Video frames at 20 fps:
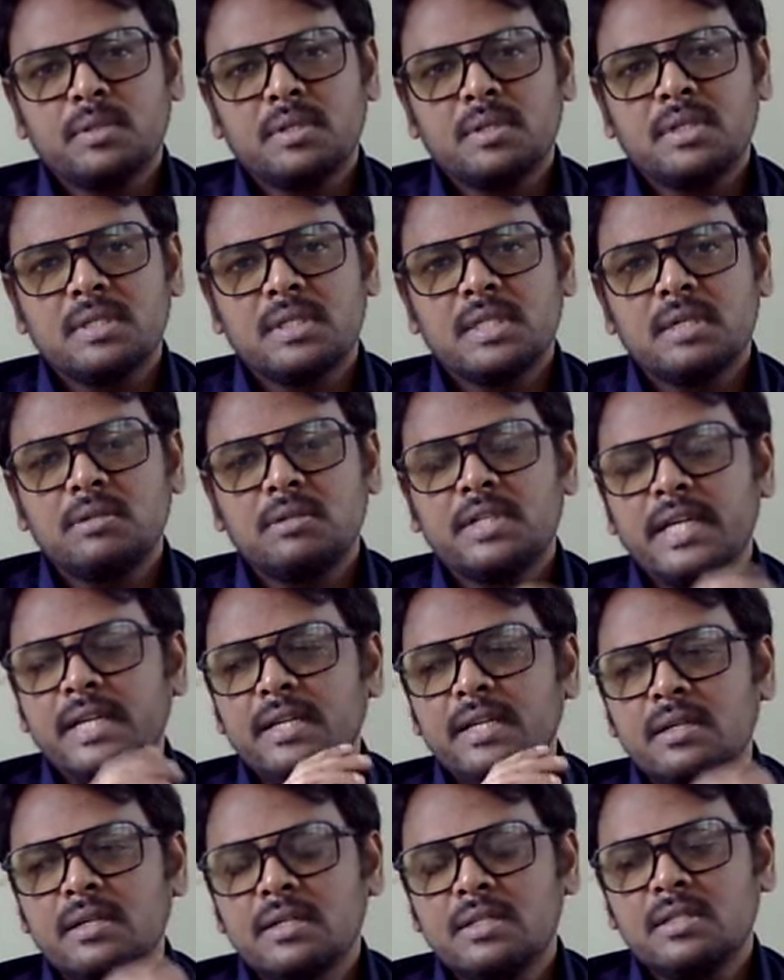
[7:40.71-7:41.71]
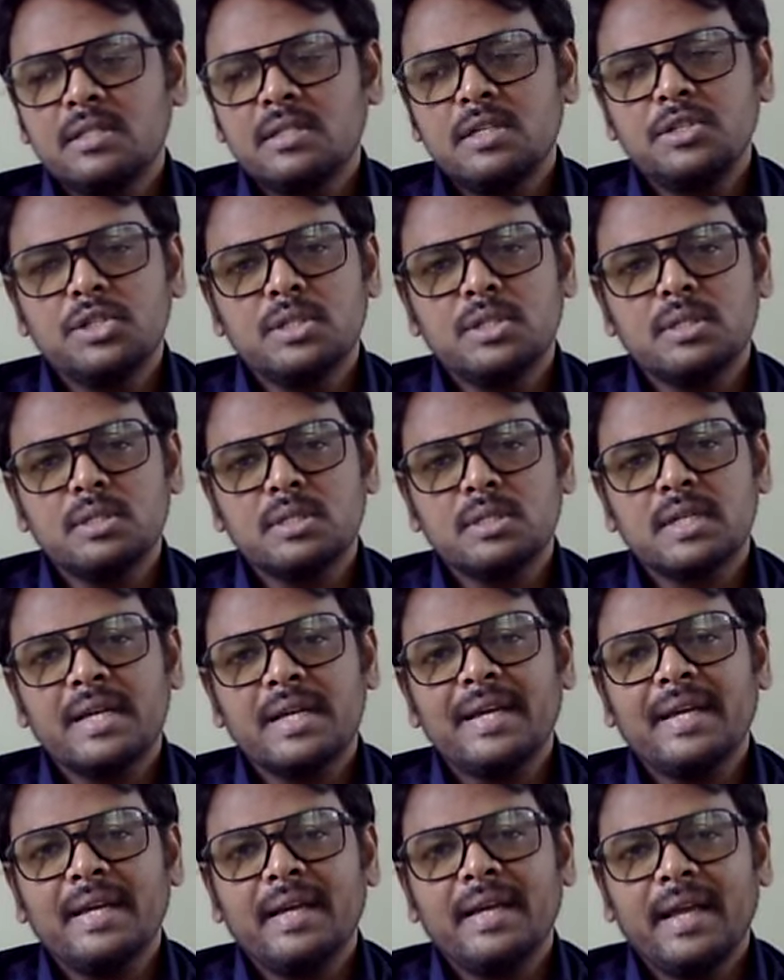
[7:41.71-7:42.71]
So taking
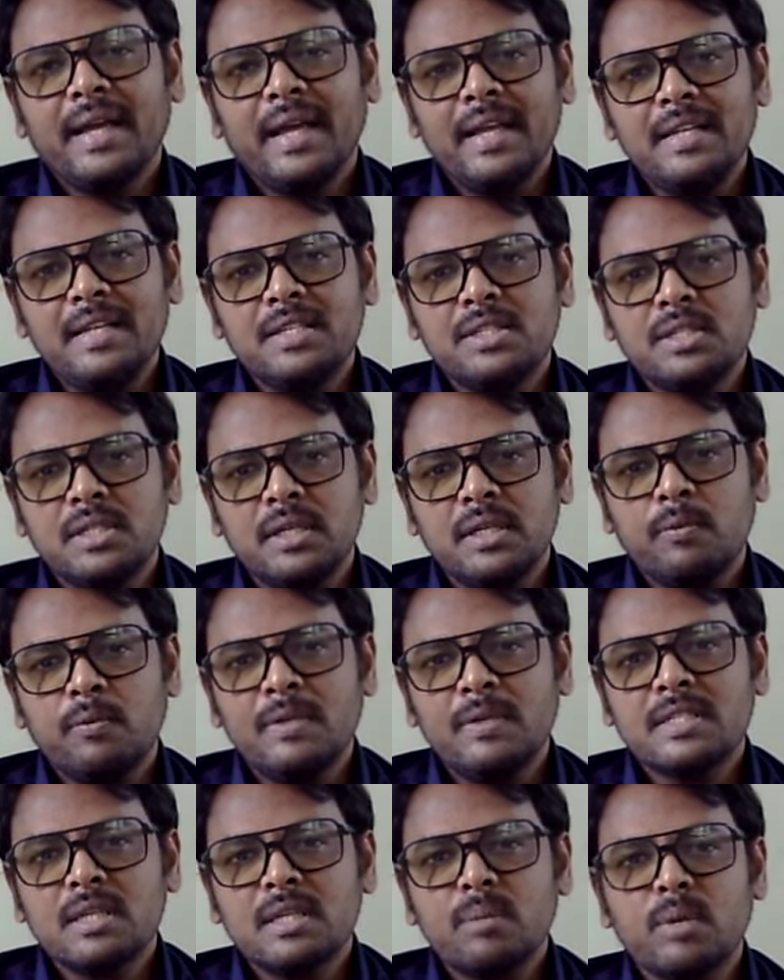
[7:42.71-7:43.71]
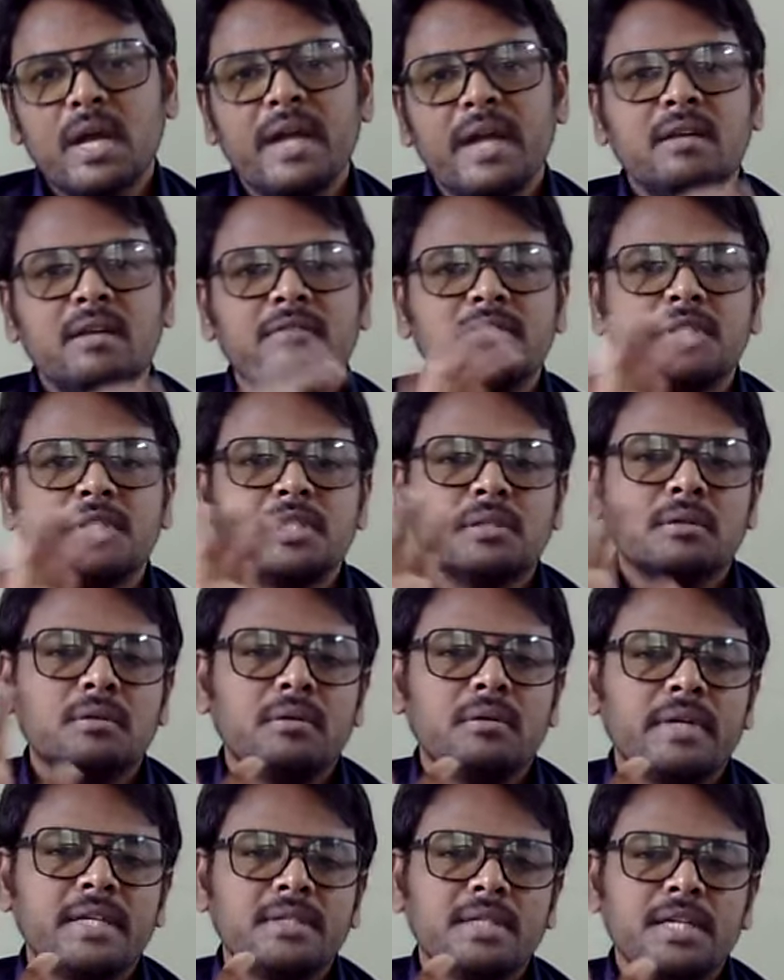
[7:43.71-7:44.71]
decisions hasty with some kind of
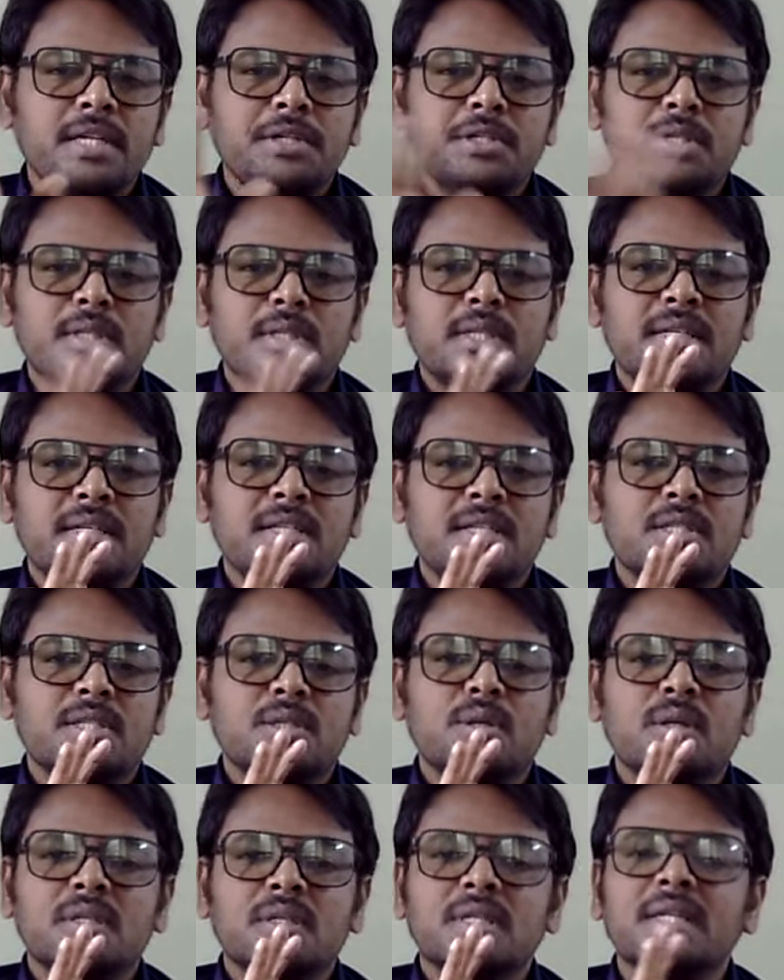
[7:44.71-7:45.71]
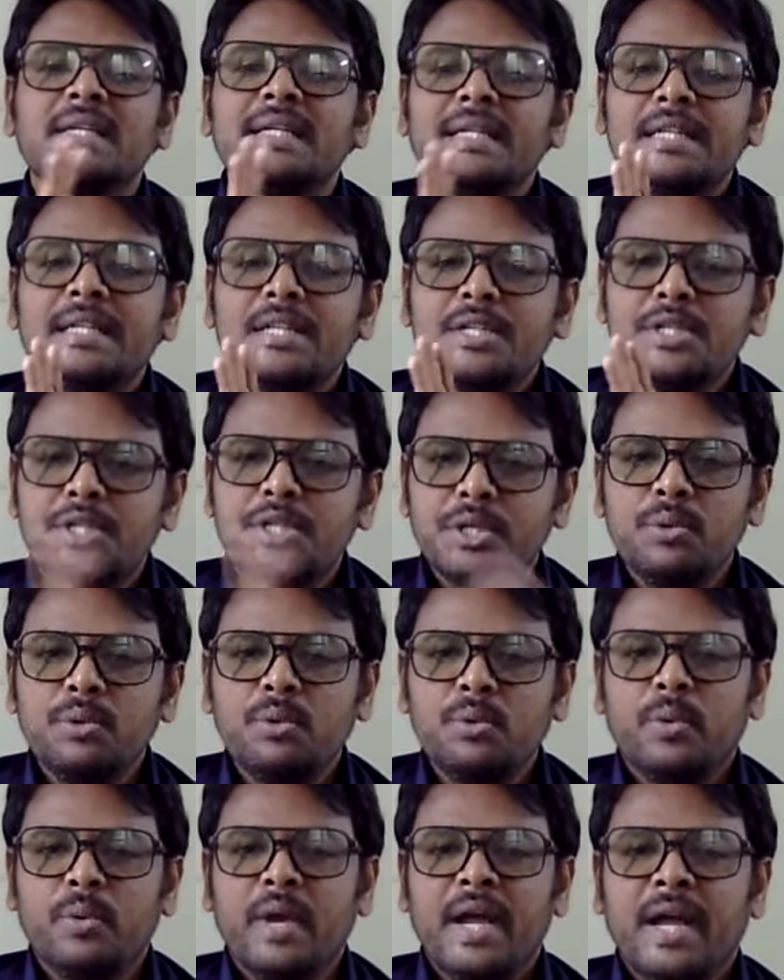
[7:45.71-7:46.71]
generalization that is not
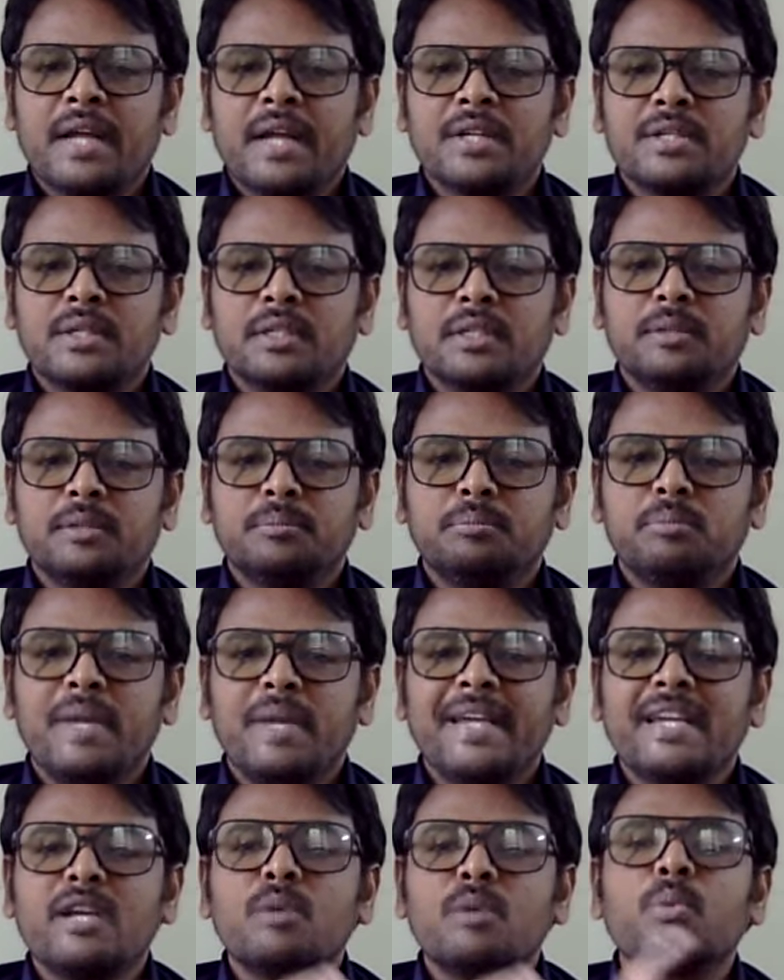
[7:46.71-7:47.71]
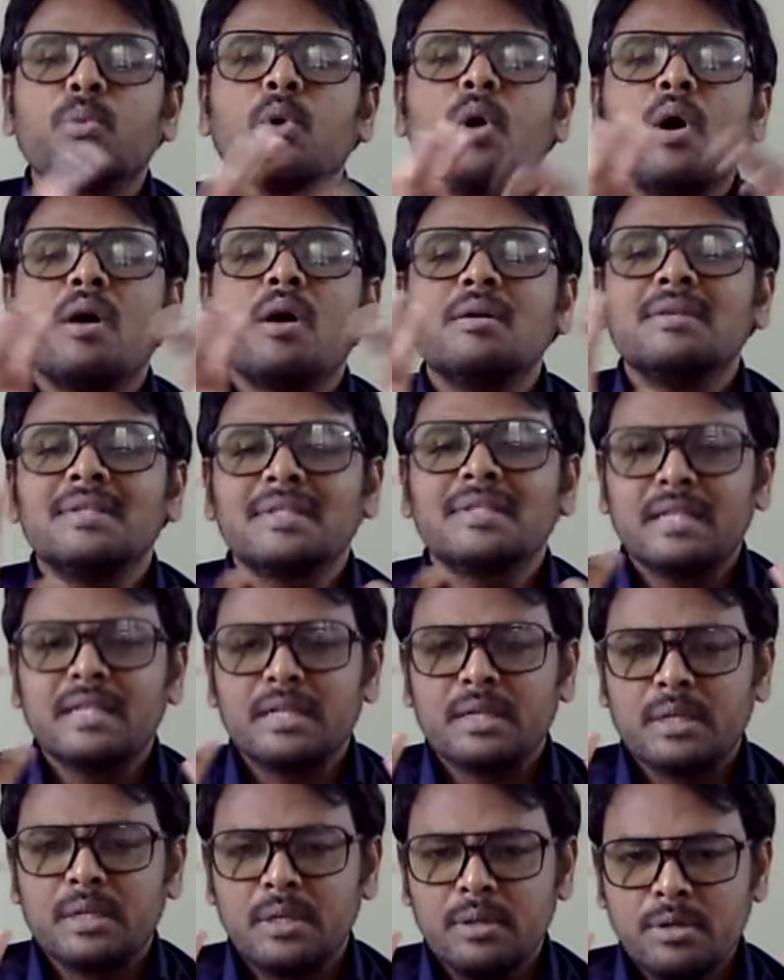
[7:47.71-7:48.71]
true, actually, making broad
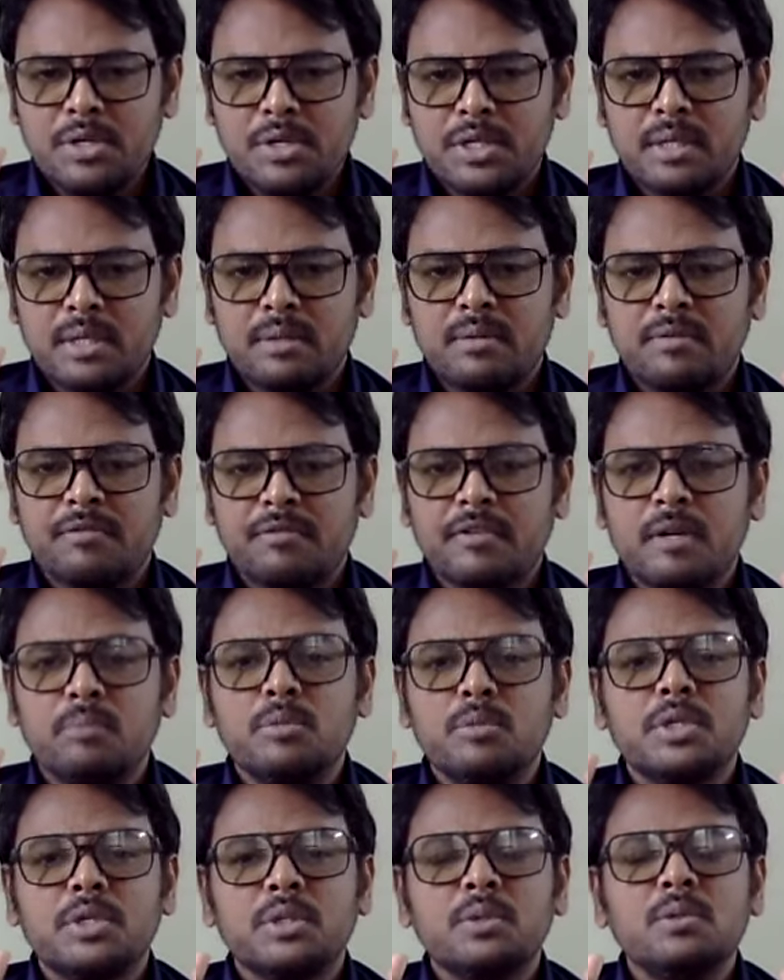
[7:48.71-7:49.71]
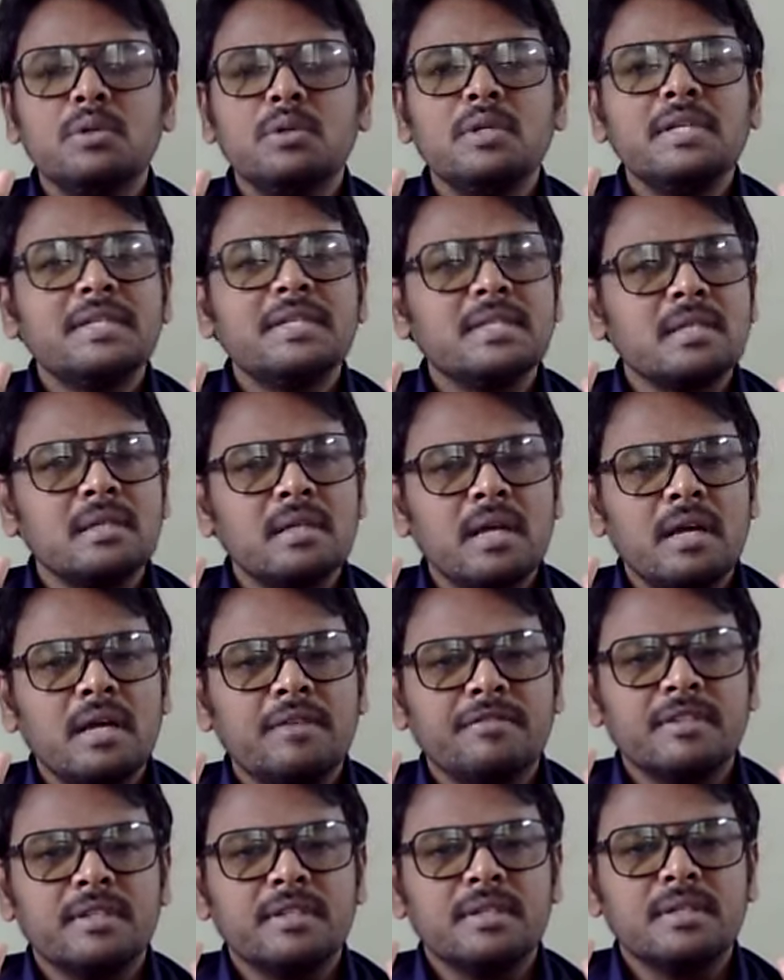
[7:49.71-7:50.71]
conclusion from too little
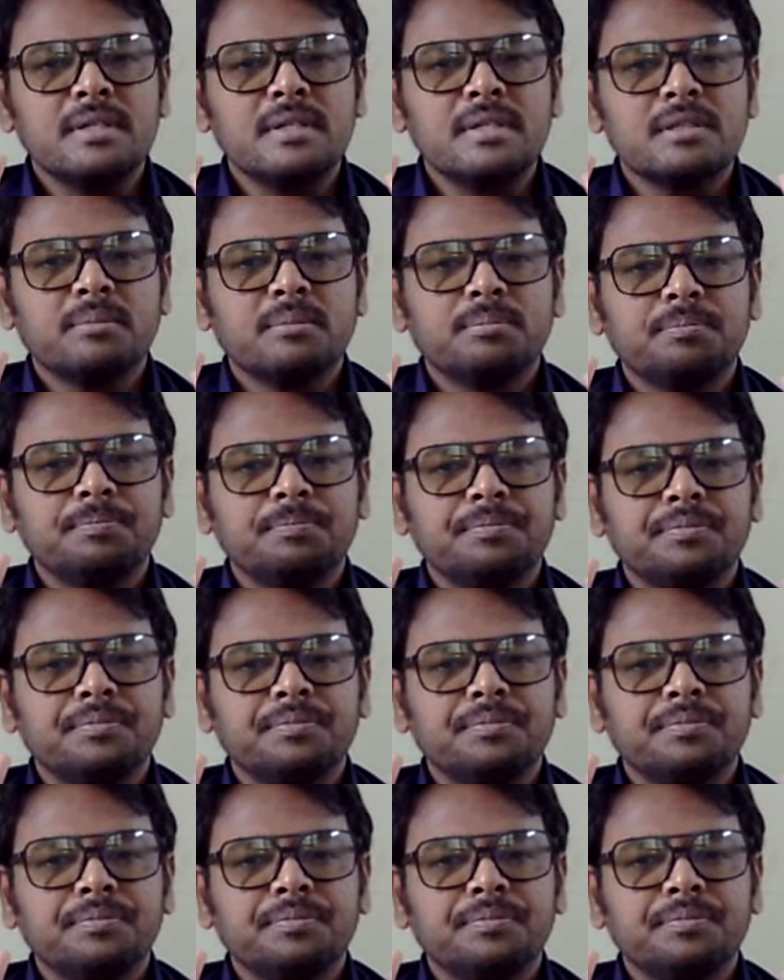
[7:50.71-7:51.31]
evidence.